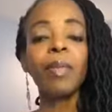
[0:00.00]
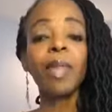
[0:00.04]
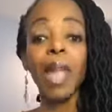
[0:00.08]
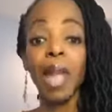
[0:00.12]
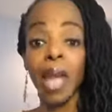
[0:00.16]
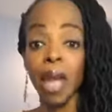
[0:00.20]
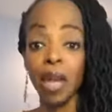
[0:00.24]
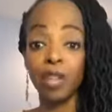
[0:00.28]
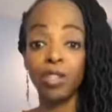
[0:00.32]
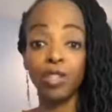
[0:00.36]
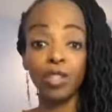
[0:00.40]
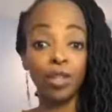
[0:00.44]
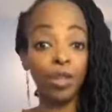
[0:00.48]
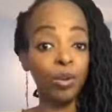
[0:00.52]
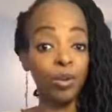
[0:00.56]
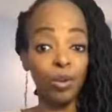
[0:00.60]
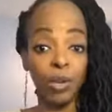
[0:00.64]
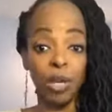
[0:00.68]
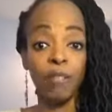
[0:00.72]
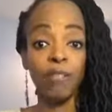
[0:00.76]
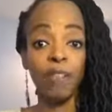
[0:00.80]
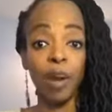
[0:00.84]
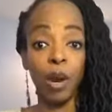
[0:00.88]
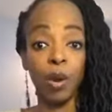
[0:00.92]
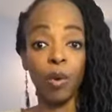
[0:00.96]
And Jude,
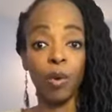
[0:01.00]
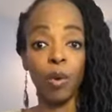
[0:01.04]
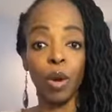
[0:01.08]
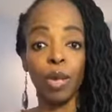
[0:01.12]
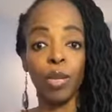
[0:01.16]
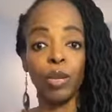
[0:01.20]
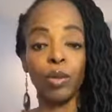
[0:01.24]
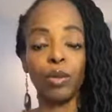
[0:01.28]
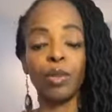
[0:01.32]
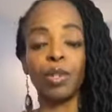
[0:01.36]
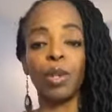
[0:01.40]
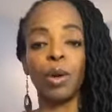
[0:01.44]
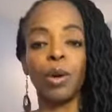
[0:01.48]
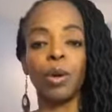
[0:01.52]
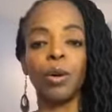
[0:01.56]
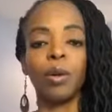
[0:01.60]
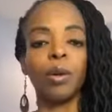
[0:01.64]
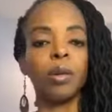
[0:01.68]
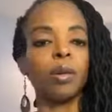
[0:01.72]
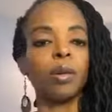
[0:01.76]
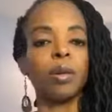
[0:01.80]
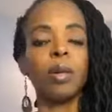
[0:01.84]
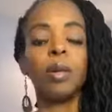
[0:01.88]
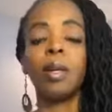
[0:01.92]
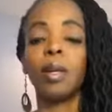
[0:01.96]
the very one you saw,
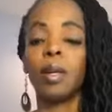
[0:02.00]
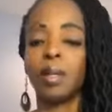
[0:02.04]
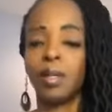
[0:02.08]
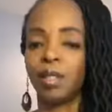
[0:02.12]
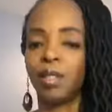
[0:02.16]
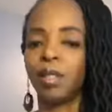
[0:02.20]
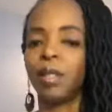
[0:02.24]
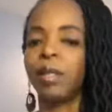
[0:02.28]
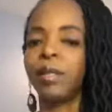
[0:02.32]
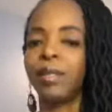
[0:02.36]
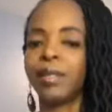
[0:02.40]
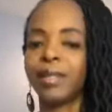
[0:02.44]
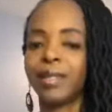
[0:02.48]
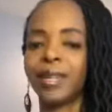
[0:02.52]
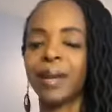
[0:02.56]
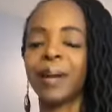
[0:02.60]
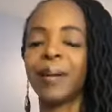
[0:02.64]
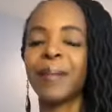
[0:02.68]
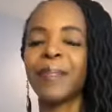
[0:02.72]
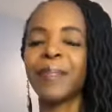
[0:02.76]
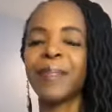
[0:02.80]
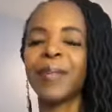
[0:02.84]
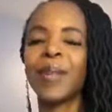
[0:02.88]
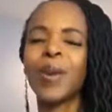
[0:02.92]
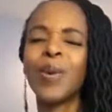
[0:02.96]
she's
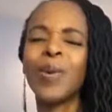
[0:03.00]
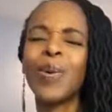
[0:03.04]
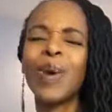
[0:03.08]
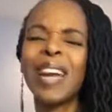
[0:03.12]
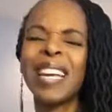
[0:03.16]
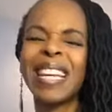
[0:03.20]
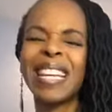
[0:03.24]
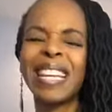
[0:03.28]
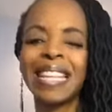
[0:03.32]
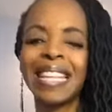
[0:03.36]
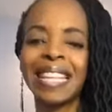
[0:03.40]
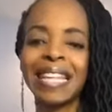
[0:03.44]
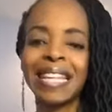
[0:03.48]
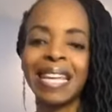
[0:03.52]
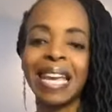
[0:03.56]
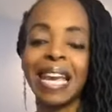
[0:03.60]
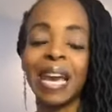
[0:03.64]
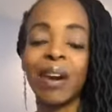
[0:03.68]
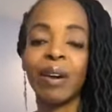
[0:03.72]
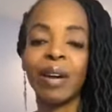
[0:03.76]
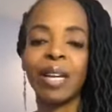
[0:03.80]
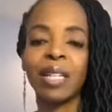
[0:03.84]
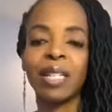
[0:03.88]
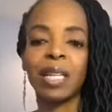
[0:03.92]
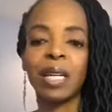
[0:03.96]
quite the
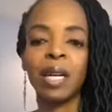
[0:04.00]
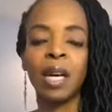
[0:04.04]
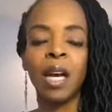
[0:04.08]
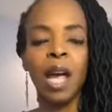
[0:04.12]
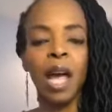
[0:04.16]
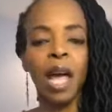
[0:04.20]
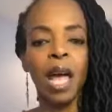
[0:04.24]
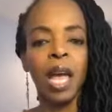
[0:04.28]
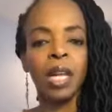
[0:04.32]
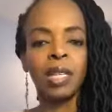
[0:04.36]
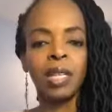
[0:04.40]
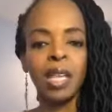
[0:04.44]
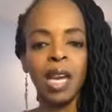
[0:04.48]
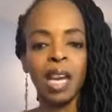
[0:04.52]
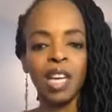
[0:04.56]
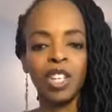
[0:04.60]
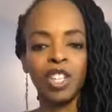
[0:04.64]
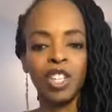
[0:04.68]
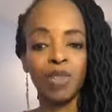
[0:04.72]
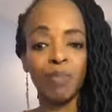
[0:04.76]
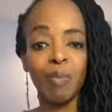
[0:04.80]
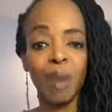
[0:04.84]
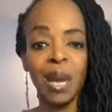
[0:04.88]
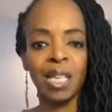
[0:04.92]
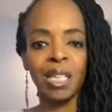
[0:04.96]
character,
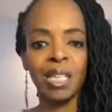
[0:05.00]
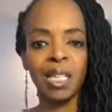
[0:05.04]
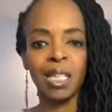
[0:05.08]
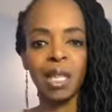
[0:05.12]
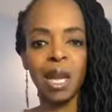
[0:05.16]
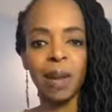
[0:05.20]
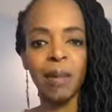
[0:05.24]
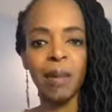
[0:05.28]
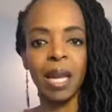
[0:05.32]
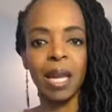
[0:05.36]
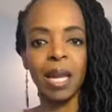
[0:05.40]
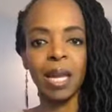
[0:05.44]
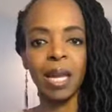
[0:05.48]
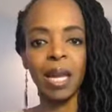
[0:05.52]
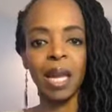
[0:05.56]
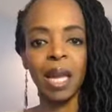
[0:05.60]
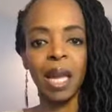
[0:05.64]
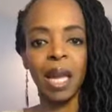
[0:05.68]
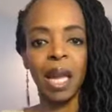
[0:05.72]
touched my stomach.